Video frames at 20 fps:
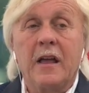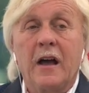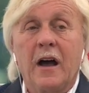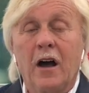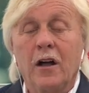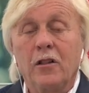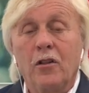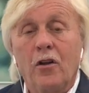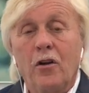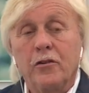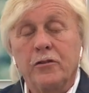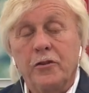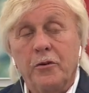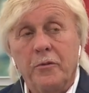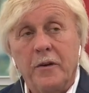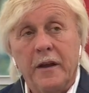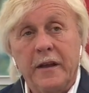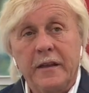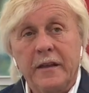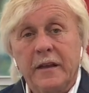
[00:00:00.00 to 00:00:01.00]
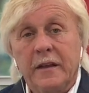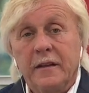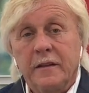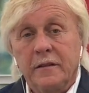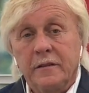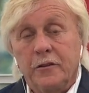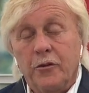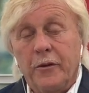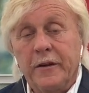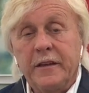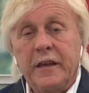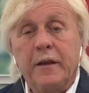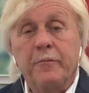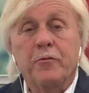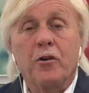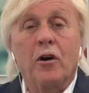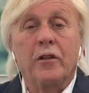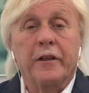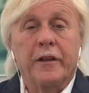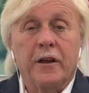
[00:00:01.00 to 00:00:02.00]
How long do I keep
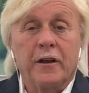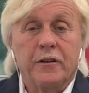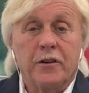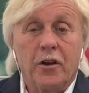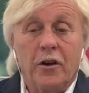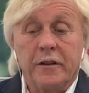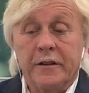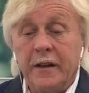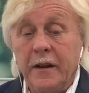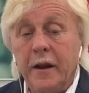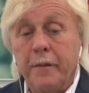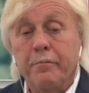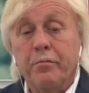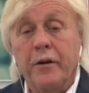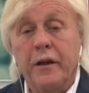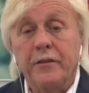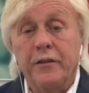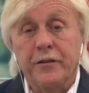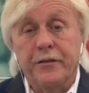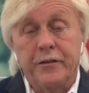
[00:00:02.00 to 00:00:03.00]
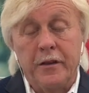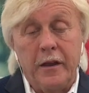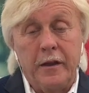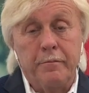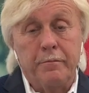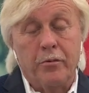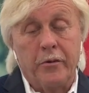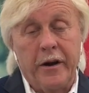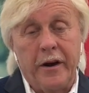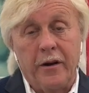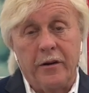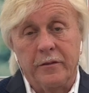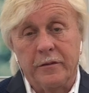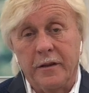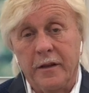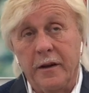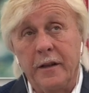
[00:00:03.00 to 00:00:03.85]
calling on God? Can I pray the same prayer?